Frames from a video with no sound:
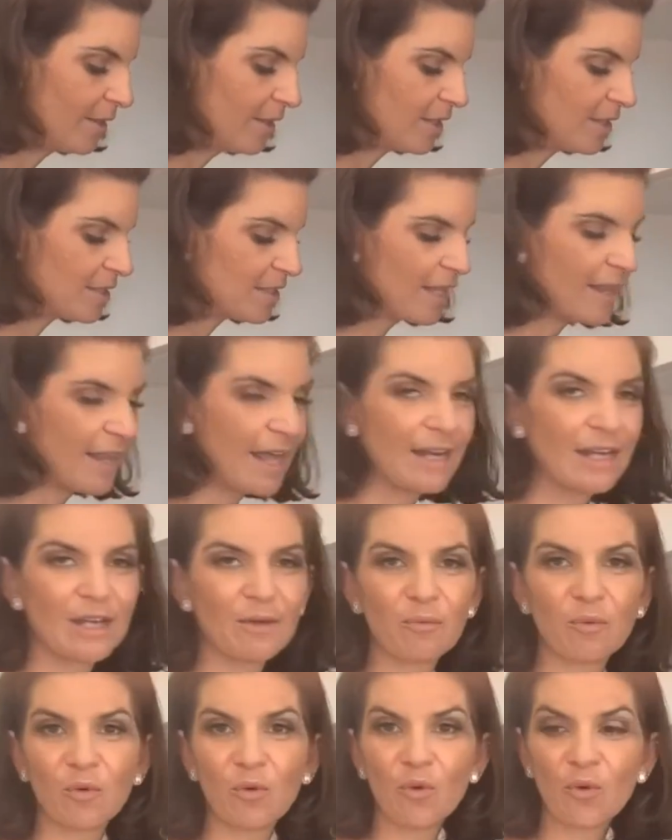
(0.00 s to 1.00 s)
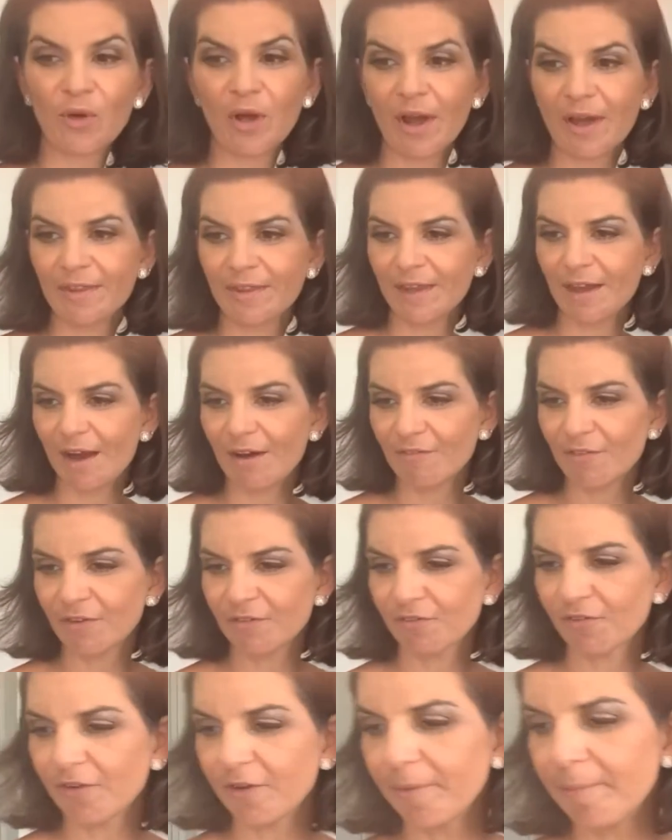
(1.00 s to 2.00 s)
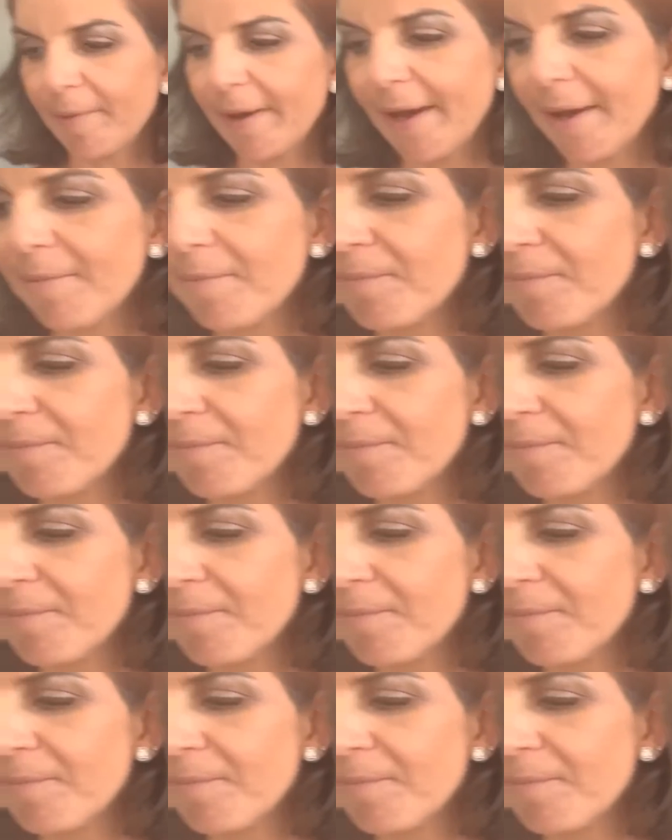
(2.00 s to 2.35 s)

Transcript: So then it will all go in the oven for a bit.